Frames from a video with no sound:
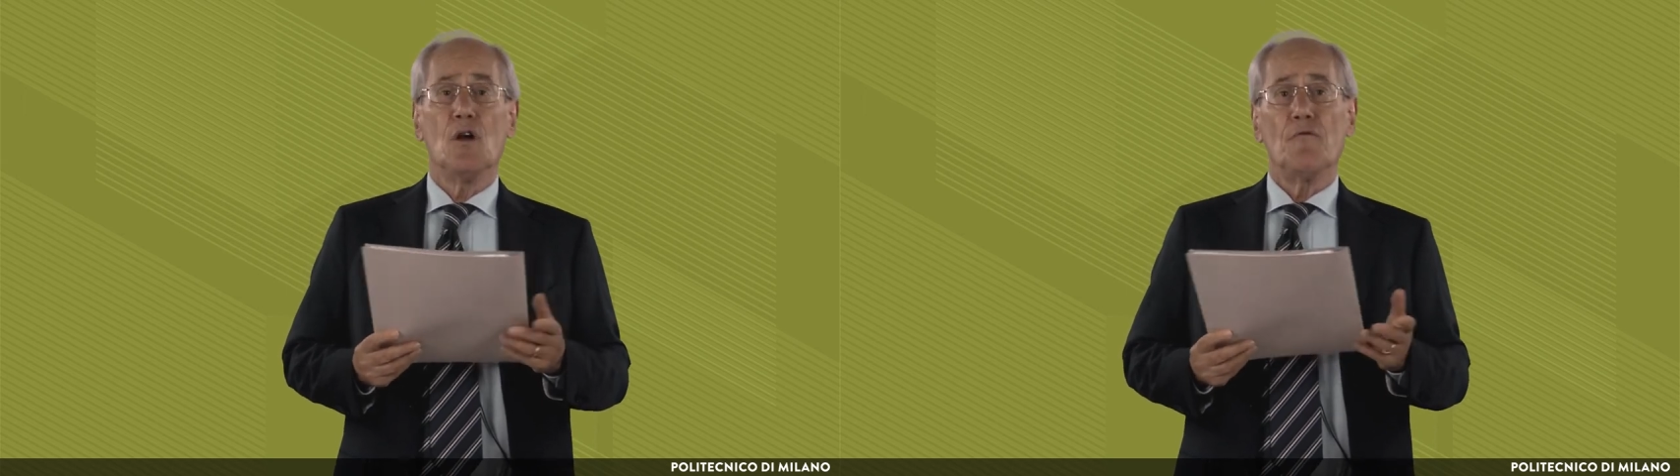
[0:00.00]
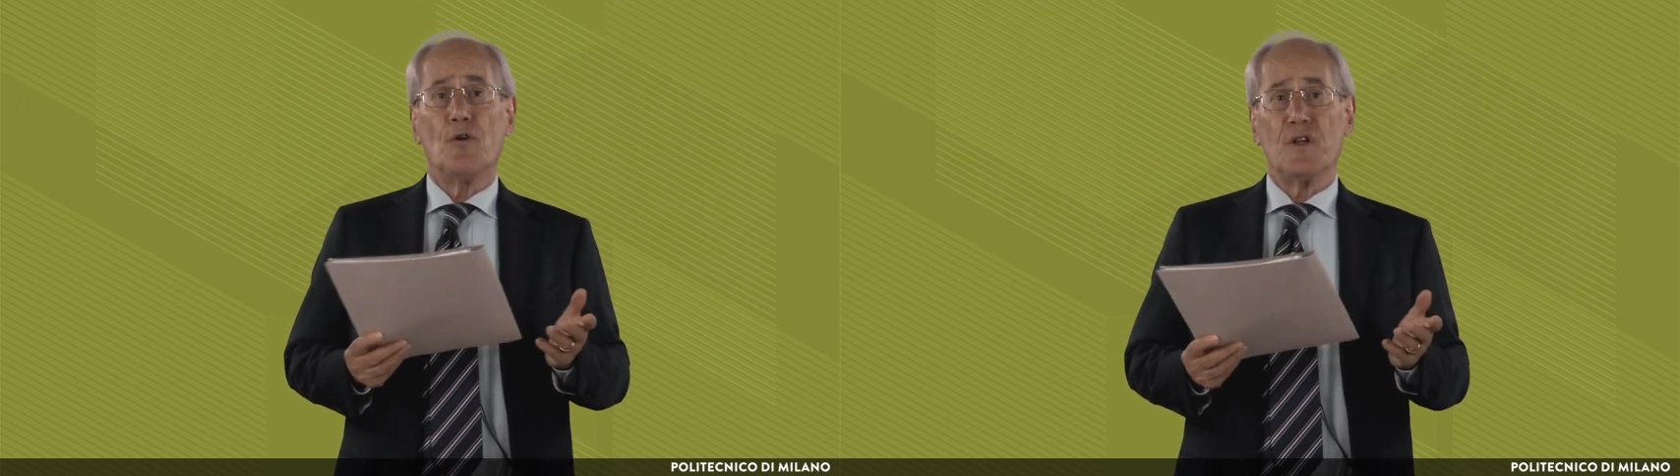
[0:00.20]

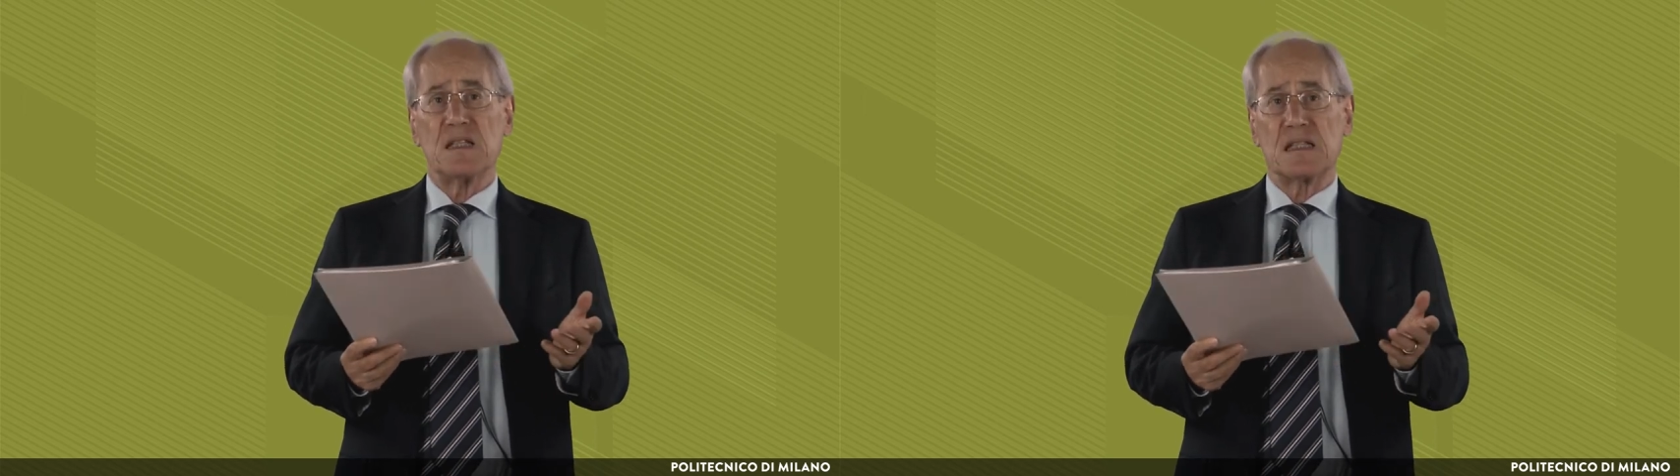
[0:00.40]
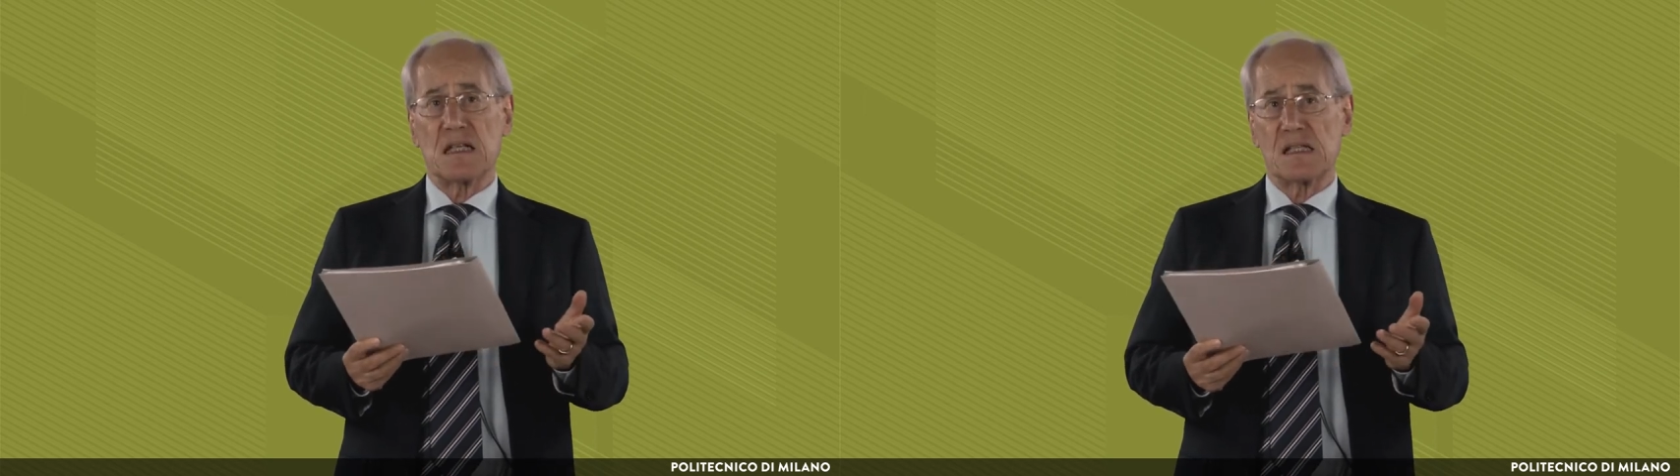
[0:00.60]
For
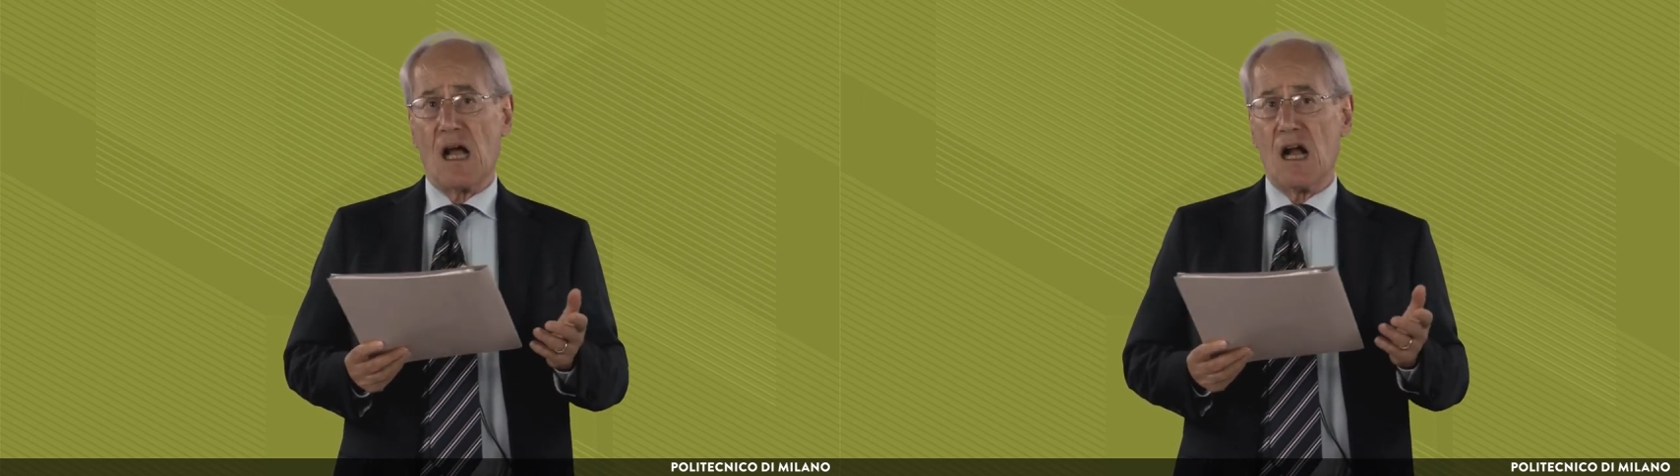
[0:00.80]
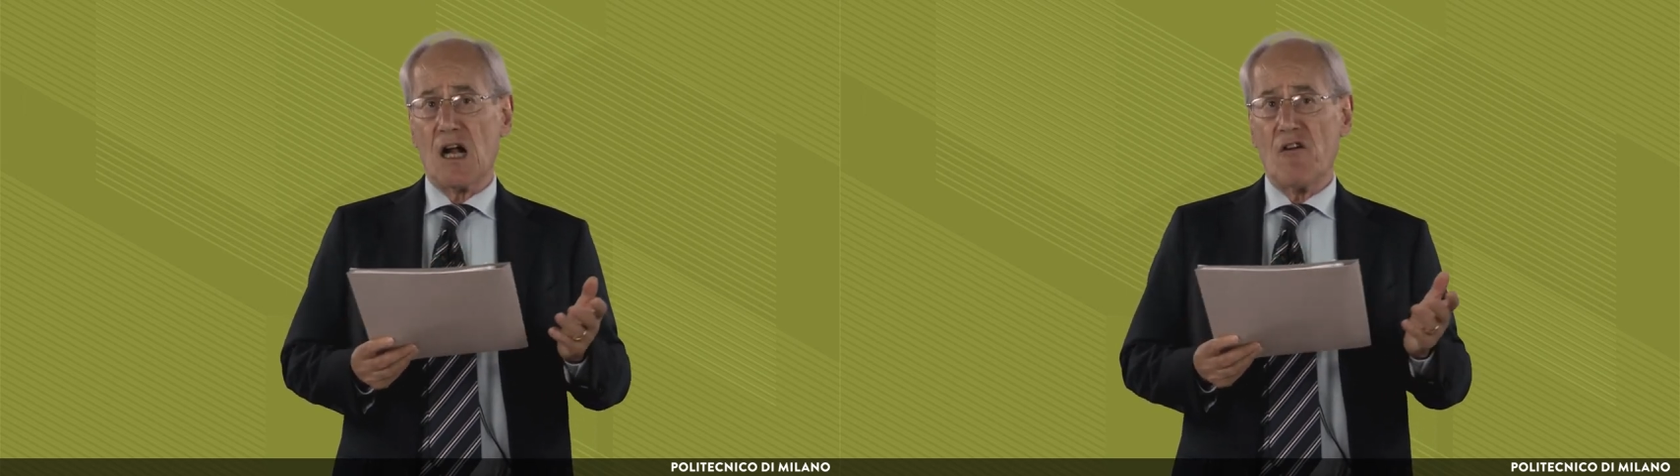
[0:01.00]
instance,
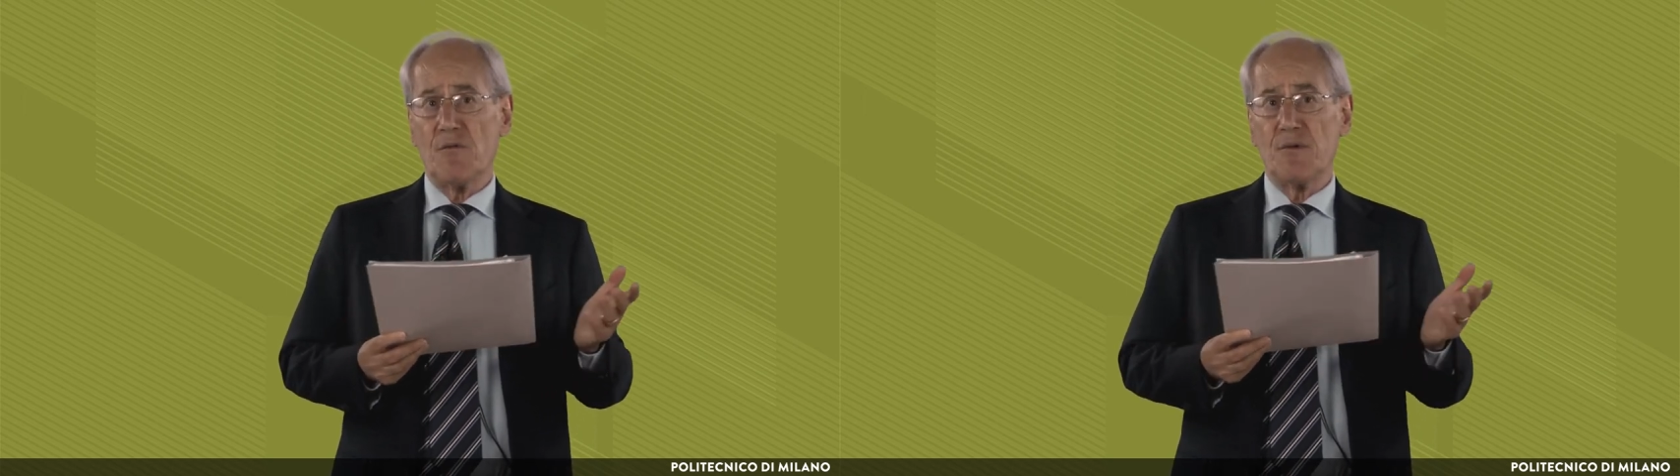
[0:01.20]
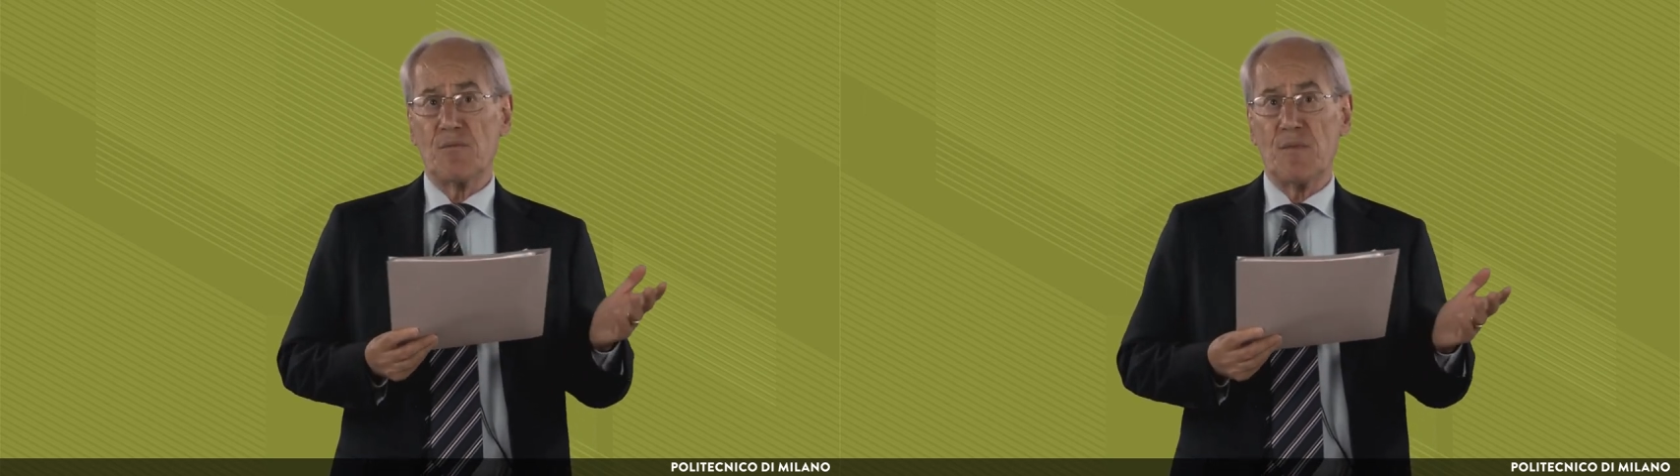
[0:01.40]
a
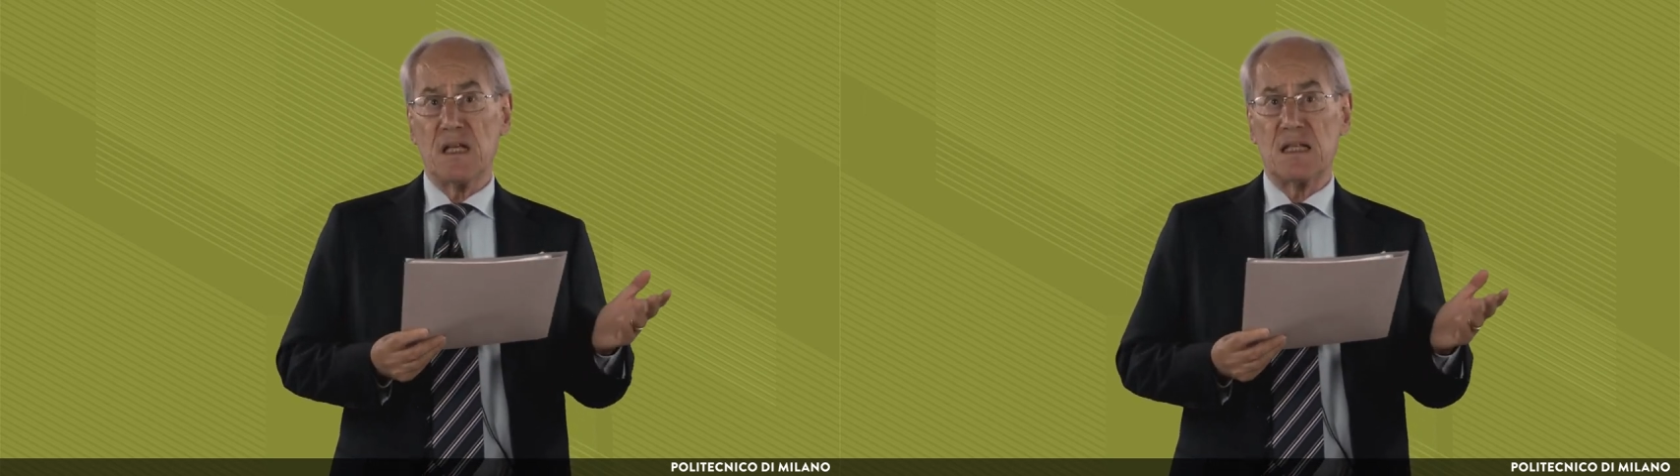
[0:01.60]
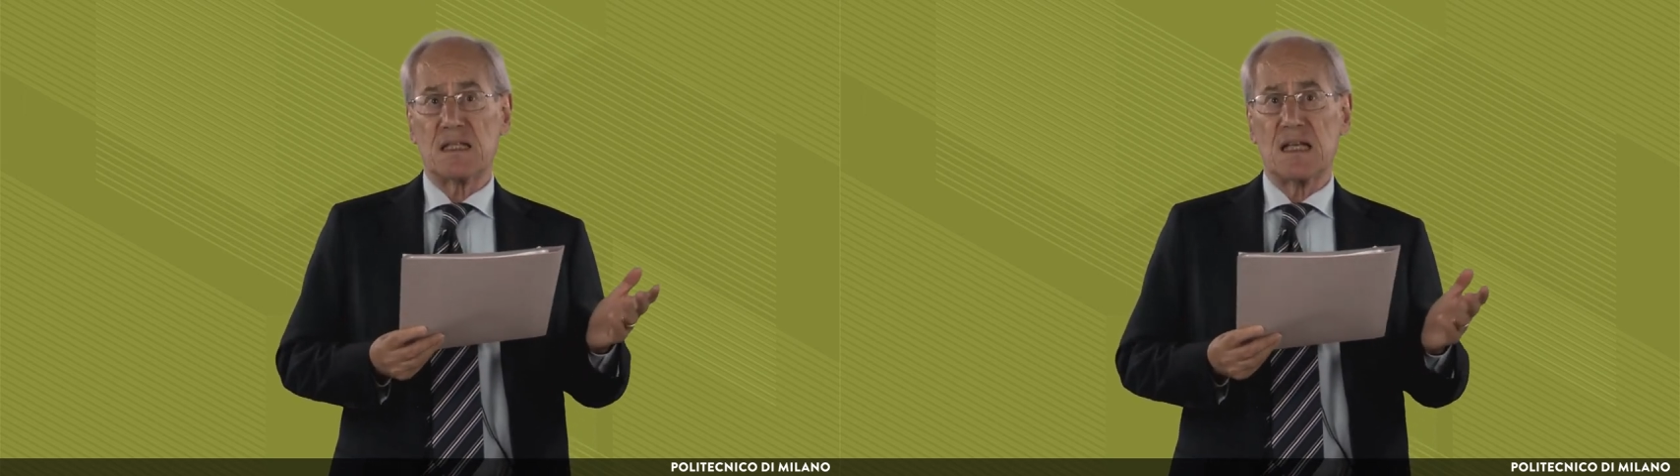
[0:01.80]
government
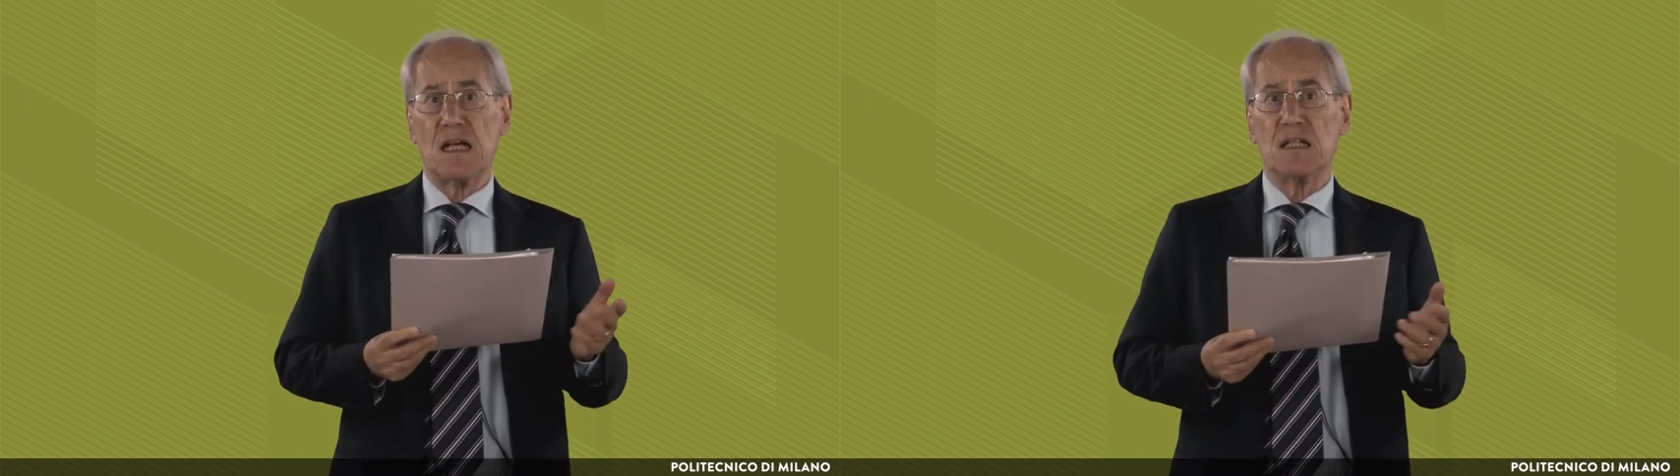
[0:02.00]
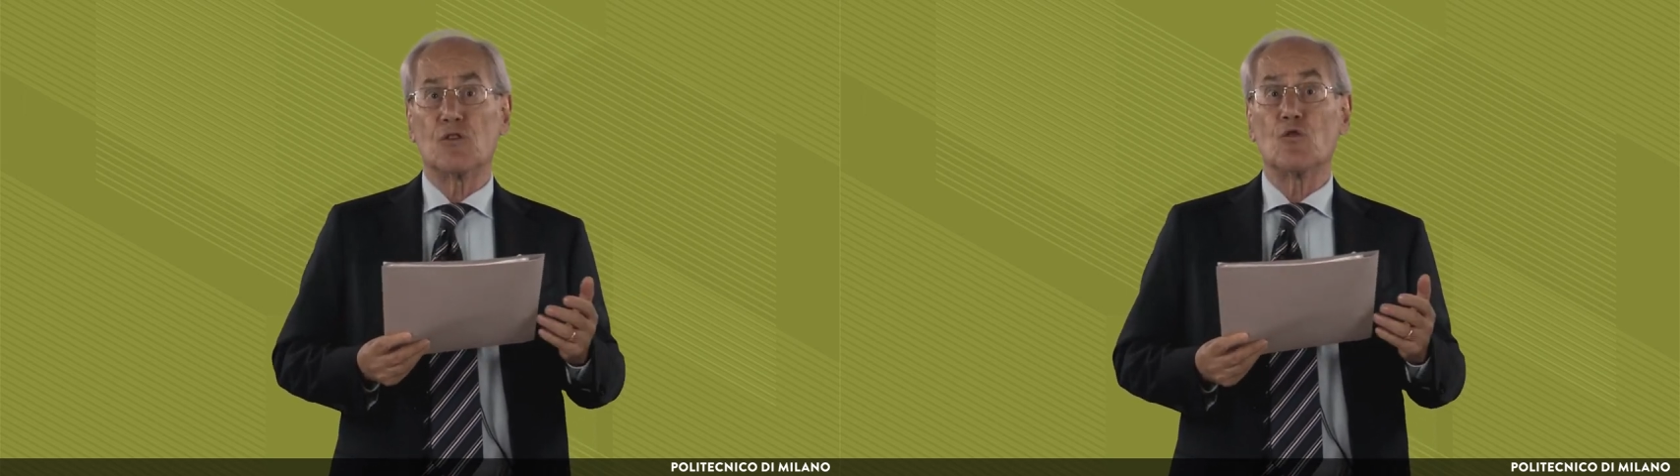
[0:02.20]
may
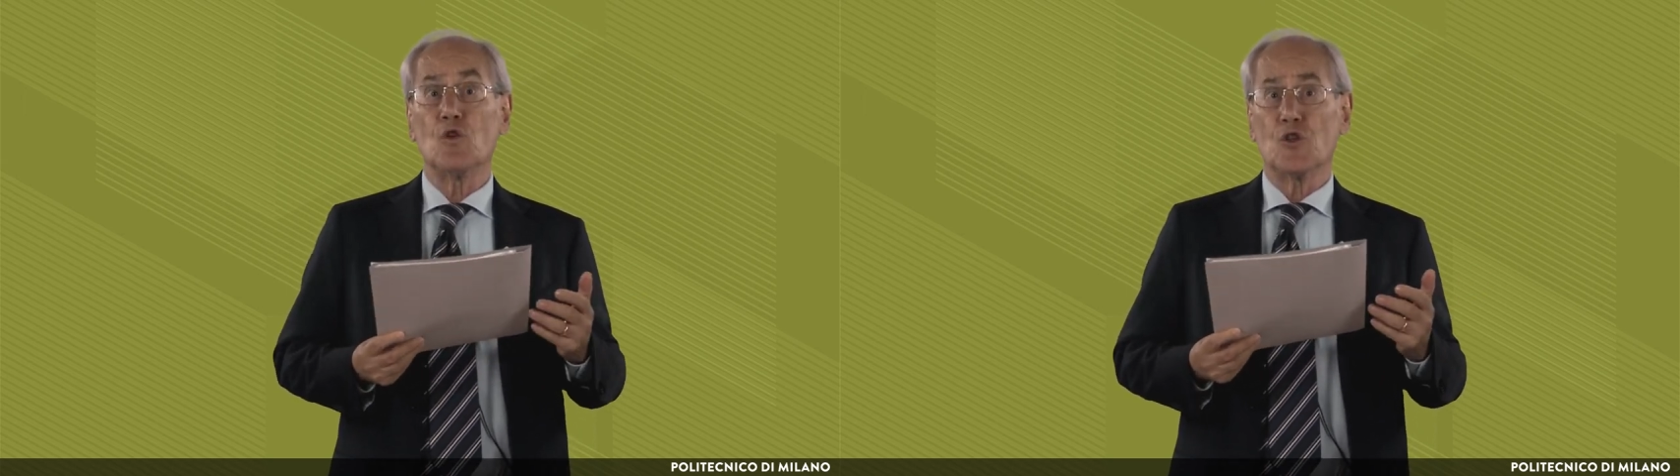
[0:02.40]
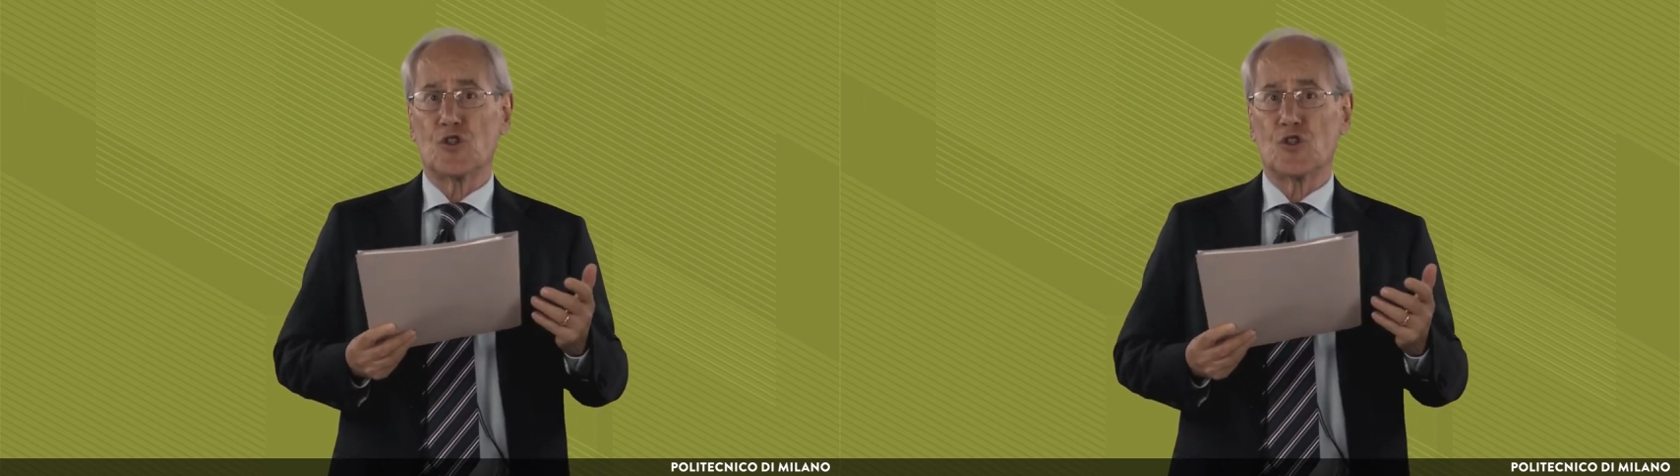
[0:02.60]
decide to